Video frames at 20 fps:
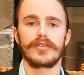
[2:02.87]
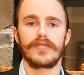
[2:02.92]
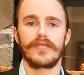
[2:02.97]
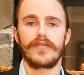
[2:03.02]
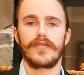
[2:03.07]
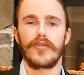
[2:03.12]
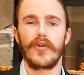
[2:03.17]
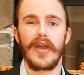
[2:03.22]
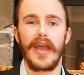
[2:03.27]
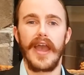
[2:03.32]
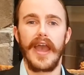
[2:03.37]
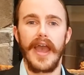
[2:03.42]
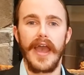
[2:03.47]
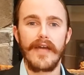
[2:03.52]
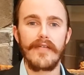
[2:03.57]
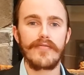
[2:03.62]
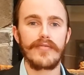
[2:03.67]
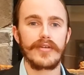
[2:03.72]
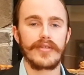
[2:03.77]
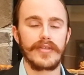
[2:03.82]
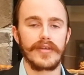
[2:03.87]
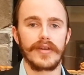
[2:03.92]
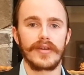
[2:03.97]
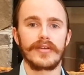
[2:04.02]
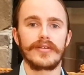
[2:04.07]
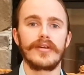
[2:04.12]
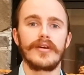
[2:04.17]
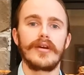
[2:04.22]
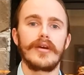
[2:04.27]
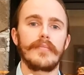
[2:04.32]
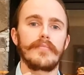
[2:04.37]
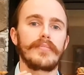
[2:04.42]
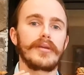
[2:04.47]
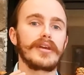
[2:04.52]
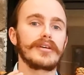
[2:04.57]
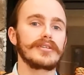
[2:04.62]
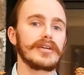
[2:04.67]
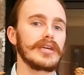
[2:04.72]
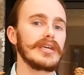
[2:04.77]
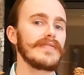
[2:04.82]
for everything,
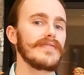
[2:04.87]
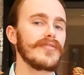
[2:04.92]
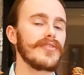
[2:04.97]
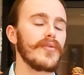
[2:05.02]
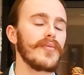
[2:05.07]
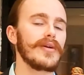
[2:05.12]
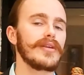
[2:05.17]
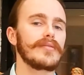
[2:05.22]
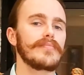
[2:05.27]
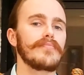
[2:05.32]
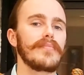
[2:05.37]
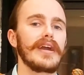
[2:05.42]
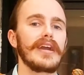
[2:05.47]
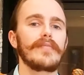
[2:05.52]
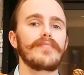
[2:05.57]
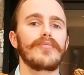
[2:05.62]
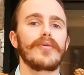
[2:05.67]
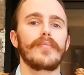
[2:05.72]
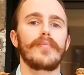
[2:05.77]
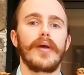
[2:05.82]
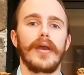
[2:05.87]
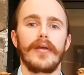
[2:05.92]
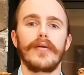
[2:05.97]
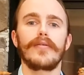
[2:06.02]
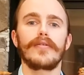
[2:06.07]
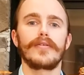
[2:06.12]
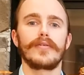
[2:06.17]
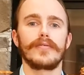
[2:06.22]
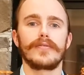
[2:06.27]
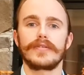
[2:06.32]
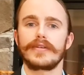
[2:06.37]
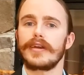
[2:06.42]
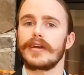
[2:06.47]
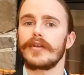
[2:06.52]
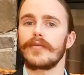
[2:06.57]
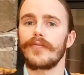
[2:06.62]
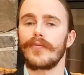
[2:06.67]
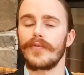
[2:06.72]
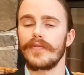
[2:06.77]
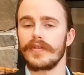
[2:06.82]
because even though it might prepare you to get
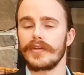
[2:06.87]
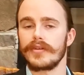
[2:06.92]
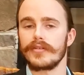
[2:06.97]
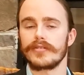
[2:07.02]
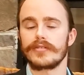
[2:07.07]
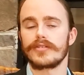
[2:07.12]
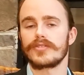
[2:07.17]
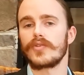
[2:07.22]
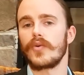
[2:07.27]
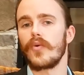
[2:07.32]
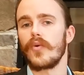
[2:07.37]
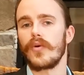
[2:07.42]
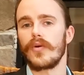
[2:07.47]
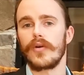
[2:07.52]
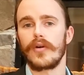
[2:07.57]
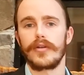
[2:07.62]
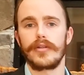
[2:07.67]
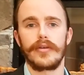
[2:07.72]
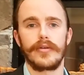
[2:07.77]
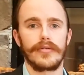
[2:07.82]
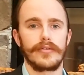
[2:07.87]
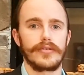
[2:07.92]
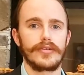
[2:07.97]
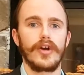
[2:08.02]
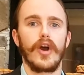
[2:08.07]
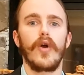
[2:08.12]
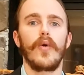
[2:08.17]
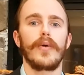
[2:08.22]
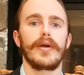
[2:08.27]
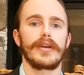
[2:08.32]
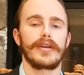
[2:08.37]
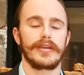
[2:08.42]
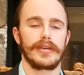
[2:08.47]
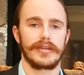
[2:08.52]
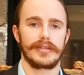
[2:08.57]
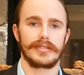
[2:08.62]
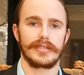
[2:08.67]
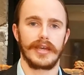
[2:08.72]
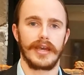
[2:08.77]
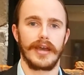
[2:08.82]
a really good score on your TOEIC
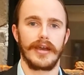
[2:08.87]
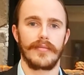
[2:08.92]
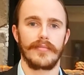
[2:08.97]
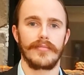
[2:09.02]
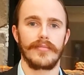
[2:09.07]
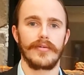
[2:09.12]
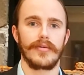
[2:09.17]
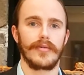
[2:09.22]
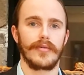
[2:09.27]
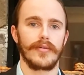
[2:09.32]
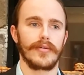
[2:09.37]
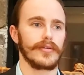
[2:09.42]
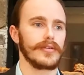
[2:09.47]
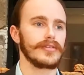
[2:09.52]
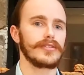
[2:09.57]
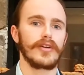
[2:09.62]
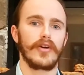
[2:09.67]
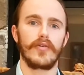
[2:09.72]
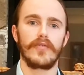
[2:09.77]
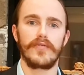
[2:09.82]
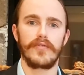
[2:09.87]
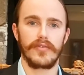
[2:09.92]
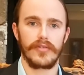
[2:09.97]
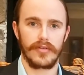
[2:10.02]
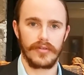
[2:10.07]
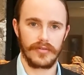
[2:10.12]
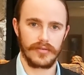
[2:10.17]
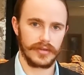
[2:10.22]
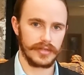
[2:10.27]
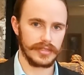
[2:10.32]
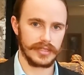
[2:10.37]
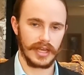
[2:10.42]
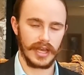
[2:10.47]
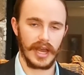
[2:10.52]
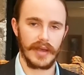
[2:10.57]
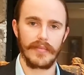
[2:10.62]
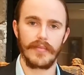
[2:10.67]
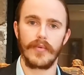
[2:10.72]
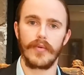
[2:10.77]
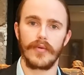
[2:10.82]
exam or TOEFL
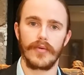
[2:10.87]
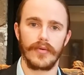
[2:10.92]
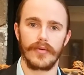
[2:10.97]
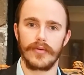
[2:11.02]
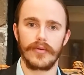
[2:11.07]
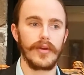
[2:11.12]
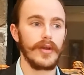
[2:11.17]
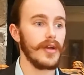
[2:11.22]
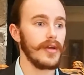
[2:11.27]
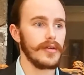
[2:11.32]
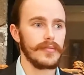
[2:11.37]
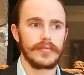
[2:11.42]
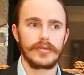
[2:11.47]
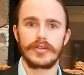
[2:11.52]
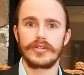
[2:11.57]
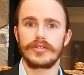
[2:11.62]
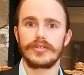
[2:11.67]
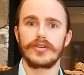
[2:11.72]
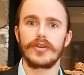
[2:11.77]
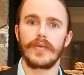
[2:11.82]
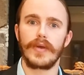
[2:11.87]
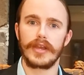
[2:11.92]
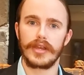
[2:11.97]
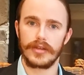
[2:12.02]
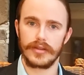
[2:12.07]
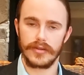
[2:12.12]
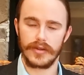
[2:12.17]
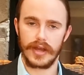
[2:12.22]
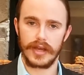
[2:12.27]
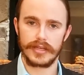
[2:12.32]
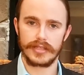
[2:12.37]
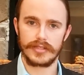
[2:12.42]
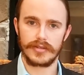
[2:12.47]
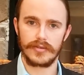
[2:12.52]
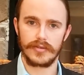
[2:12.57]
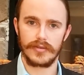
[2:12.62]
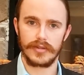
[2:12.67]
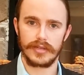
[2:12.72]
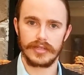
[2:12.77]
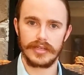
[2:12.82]
exam or just your regular high
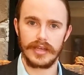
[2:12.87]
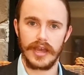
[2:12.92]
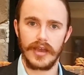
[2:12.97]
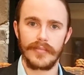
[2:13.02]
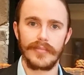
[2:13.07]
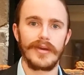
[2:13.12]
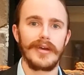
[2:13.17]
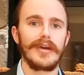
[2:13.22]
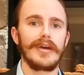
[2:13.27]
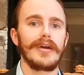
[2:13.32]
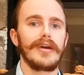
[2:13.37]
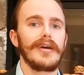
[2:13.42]
school exam,